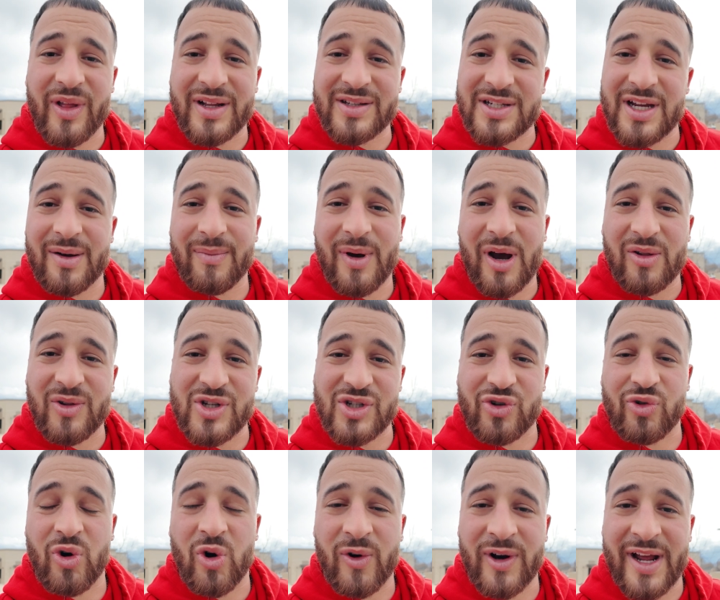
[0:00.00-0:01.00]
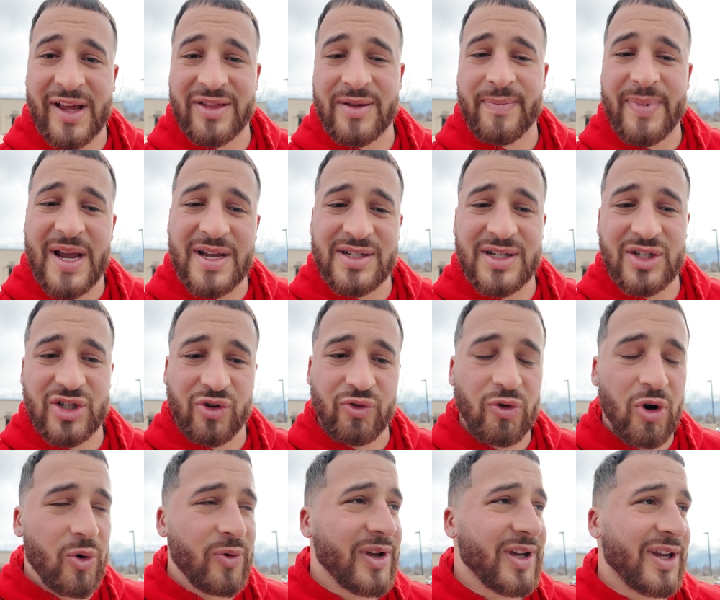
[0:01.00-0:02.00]
that 10 Mile is growing at the pace it's
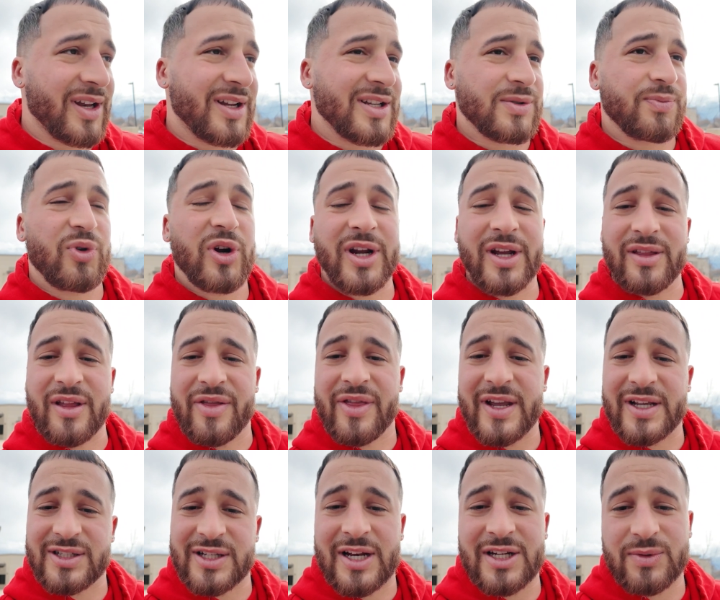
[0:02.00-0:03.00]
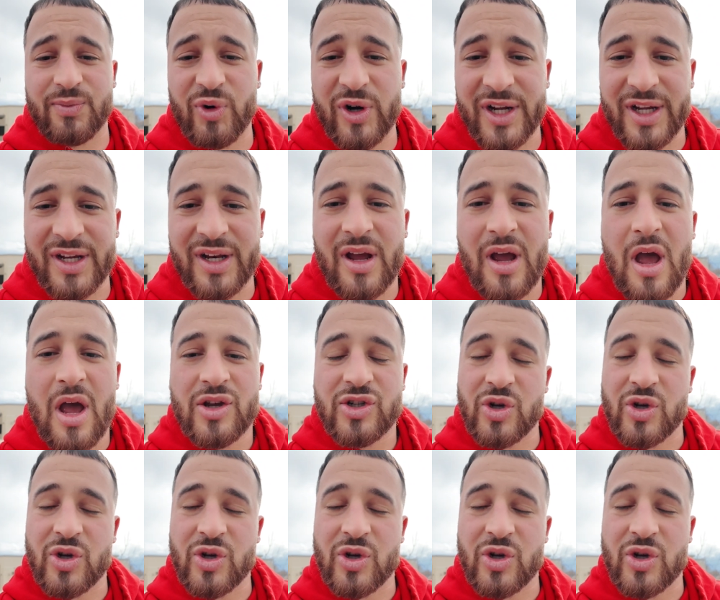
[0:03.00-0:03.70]
growing and it's bringing the things that it's bringing.